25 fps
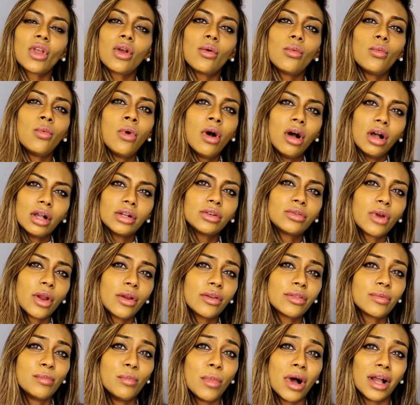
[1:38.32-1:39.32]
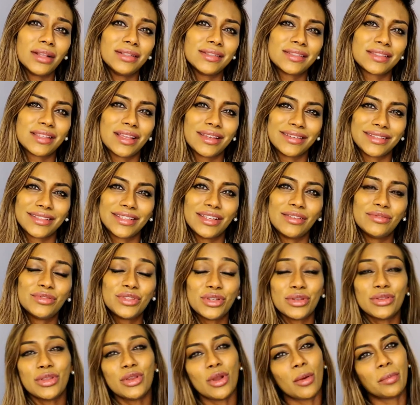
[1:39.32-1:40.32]
what a growth mindset
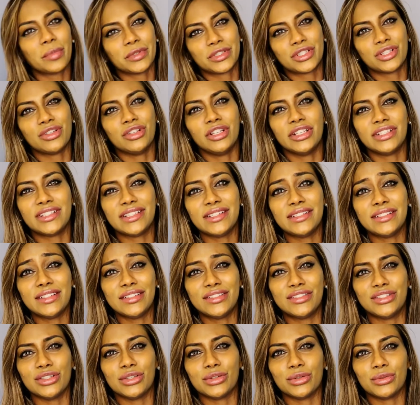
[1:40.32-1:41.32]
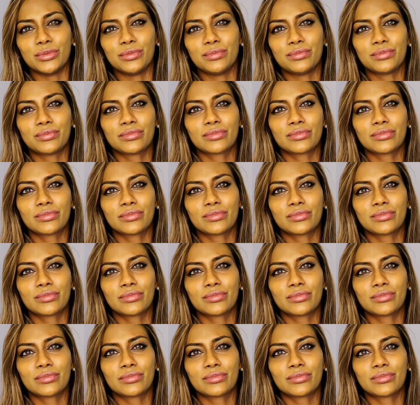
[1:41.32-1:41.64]
gives you the opportunity to do